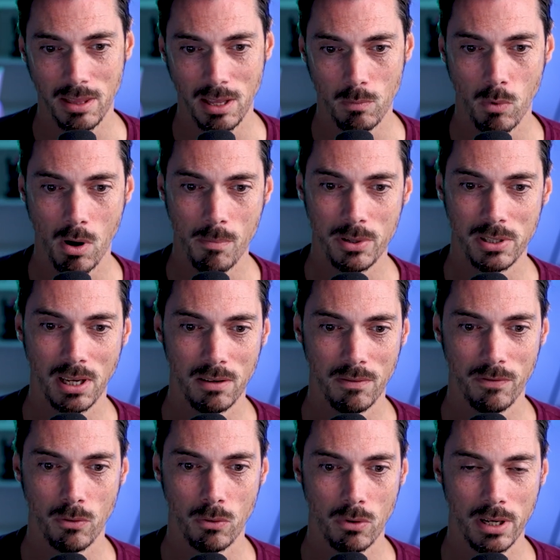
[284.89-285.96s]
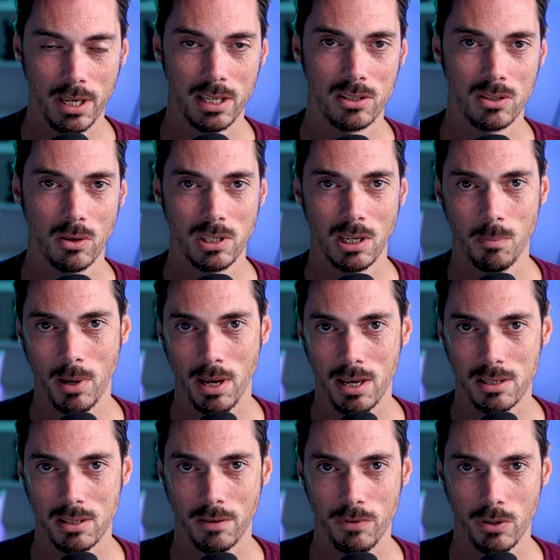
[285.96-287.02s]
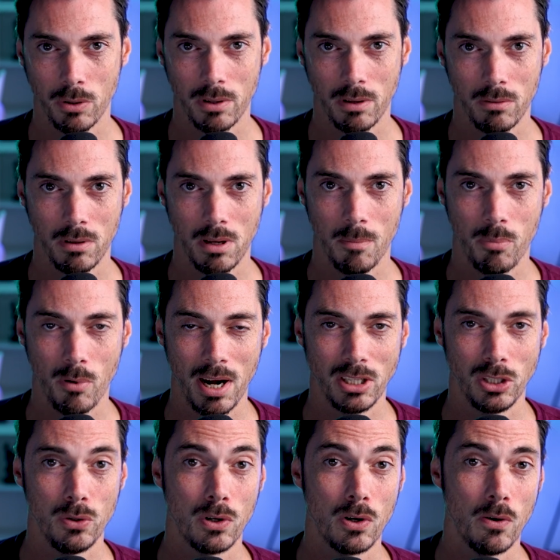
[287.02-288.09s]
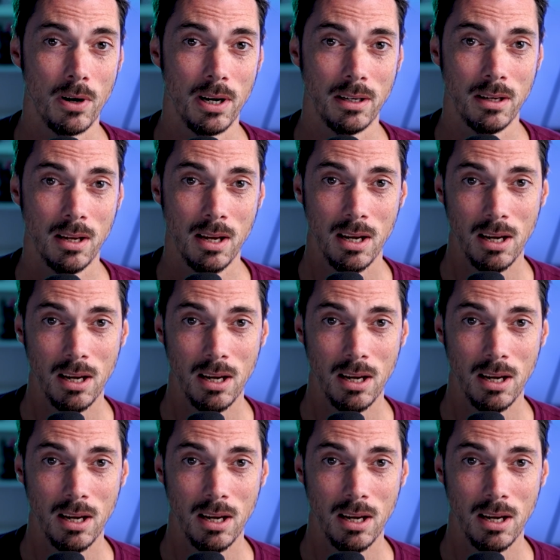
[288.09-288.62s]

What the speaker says: And then 1% for exotic pairs. So if you've got a brand new coin